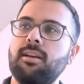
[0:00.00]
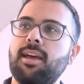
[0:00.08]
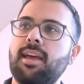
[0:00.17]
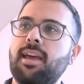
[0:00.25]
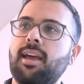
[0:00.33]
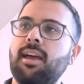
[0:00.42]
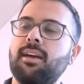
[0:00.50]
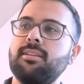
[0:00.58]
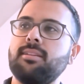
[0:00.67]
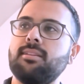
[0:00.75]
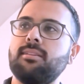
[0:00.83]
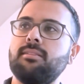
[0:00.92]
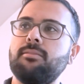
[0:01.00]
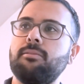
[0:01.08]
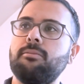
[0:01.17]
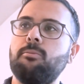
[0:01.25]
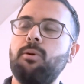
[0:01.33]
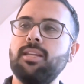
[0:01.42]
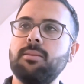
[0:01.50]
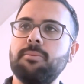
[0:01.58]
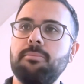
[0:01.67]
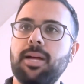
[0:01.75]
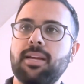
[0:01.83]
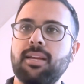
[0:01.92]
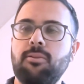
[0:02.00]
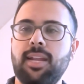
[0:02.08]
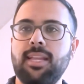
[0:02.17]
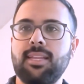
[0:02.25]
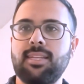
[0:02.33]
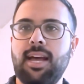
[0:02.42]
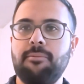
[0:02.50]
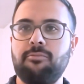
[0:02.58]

And one of the people at Gitcoin at the time,